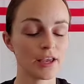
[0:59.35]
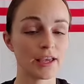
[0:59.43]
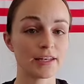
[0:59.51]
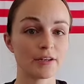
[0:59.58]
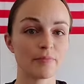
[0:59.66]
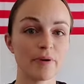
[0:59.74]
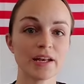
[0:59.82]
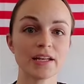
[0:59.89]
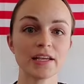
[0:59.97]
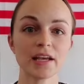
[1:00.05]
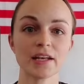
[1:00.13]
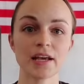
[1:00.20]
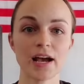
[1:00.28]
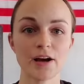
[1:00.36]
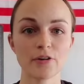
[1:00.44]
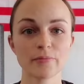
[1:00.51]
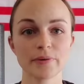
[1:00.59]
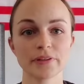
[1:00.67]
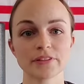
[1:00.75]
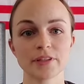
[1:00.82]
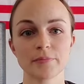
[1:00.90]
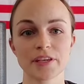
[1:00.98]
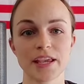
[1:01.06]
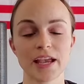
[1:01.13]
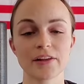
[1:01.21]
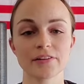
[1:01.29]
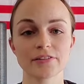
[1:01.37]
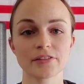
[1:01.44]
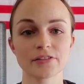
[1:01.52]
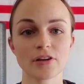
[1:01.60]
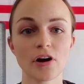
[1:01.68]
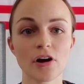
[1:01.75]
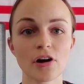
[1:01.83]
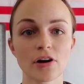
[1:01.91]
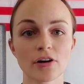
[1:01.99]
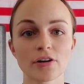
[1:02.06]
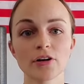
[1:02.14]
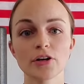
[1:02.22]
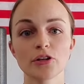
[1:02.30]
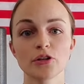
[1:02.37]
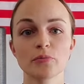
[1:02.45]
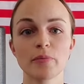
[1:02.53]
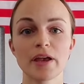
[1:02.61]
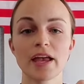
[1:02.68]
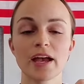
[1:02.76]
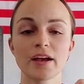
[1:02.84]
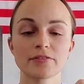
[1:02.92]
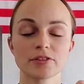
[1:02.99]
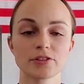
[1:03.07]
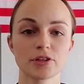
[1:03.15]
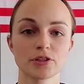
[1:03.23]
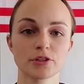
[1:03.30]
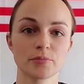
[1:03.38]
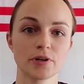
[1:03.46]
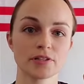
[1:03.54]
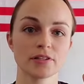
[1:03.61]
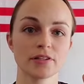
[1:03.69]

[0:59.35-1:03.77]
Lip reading: and depending on how built up the calluses are, you may have to start to press a